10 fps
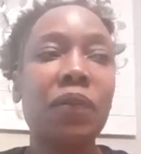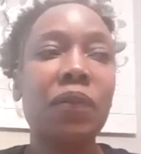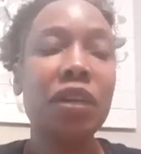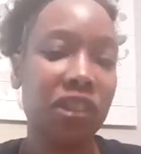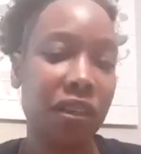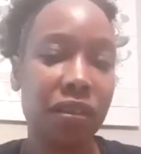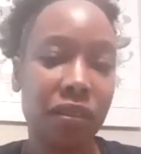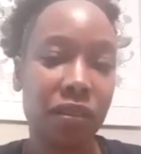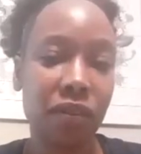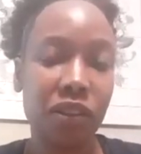
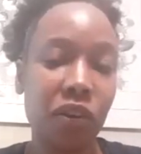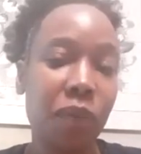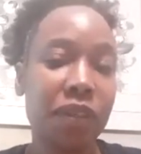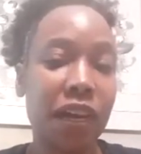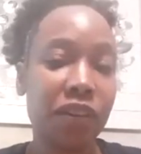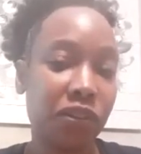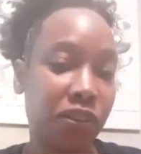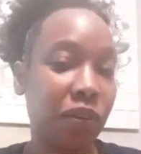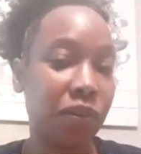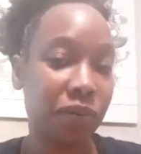you almost got
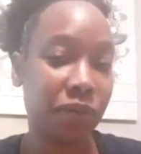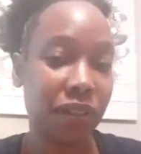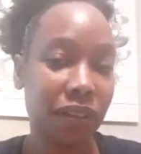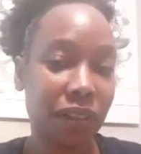stoned